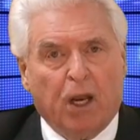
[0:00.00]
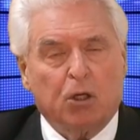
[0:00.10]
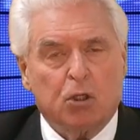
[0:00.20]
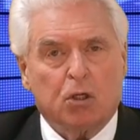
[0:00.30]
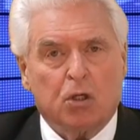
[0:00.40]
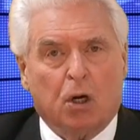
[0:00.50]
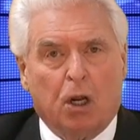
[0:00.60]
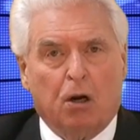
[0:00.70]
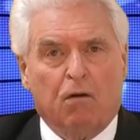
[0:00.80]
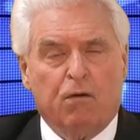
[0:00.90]
things as an
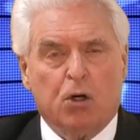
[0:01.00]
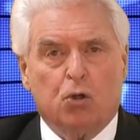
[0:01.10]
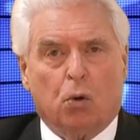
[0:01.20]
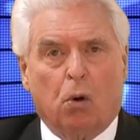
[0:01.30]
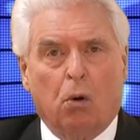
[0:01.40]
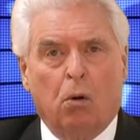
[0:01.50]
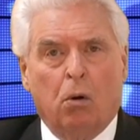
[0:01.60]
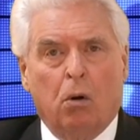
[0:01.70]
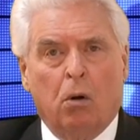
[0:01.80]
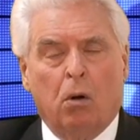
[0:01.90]
individual.
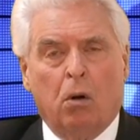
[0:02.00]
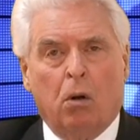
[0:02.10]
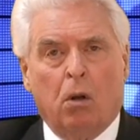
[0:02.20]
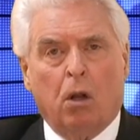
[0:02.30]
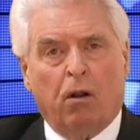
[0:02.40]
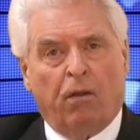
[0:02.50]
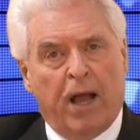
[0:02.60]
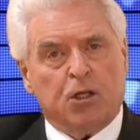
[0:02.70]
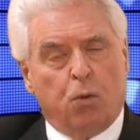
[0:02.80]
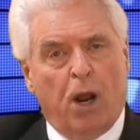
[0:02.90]
And
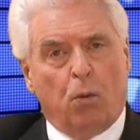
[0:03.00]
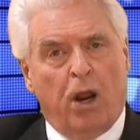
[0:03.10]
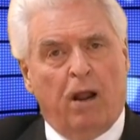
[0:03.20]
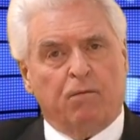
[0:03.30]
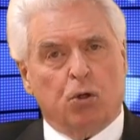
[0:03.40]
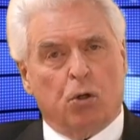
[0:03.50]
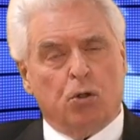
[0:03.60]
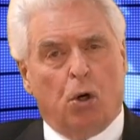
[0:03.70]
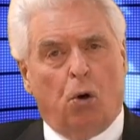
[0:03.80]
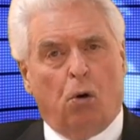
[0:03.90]
that's why we have
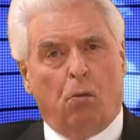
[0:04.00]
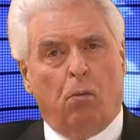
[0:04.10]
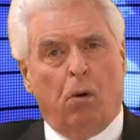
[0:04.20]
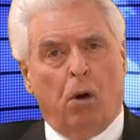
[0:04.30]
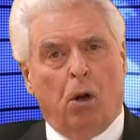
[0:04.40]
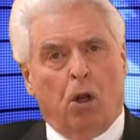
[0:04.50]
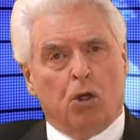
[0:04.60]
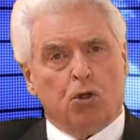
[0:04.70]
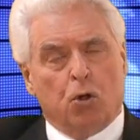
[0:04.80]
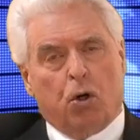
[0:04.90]
church at home.
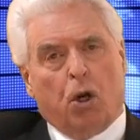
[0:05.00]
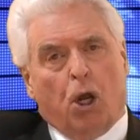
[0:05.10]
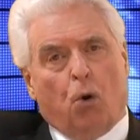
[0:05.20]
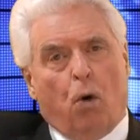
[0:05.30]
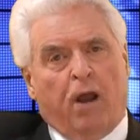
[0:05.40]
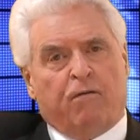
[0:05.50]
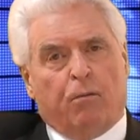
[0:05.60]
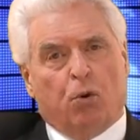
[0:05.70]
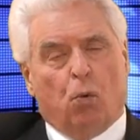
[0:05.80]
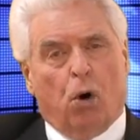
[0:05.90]
So you can get away
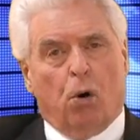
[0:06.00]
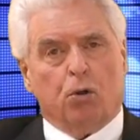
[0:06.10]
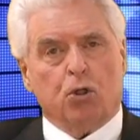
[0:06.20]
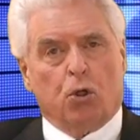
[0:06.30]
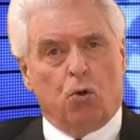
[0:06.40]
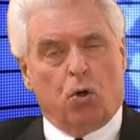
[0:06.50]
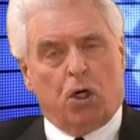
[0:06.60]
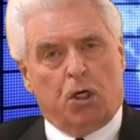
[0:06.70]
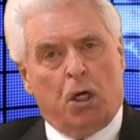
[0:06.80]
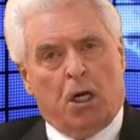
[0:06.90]
from the world, so you
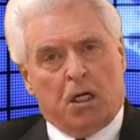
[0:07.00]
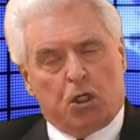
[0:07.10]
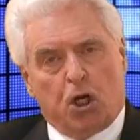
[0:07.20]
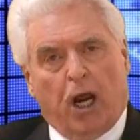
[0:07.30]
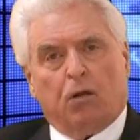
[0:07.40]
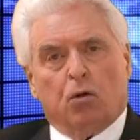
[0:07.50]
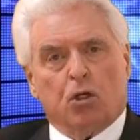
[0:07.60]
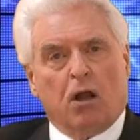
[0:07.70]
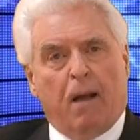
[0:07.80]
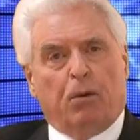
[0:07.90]
can take the
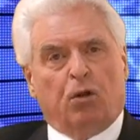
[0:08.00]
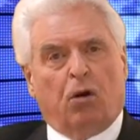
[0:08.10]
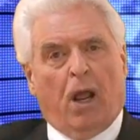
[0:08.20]
Sabbath